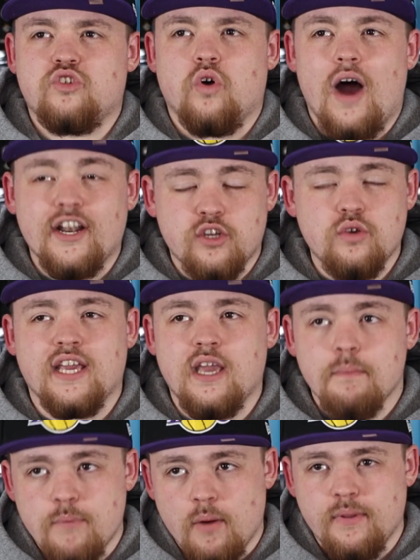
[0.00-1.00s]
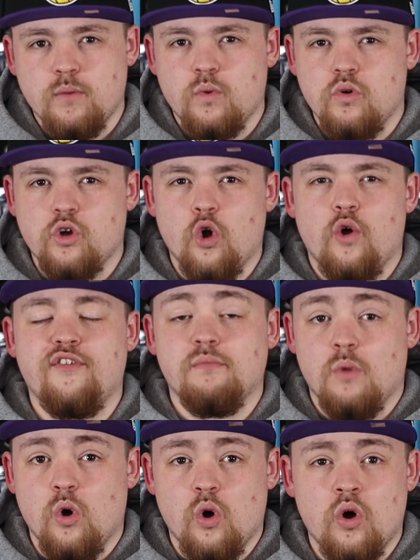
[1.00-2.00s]
so I do think it probably will go for
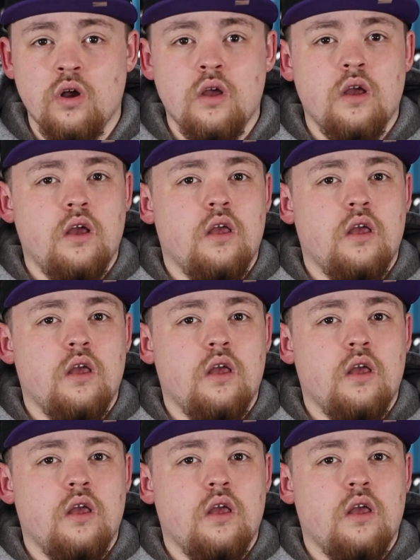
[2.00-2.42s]
more.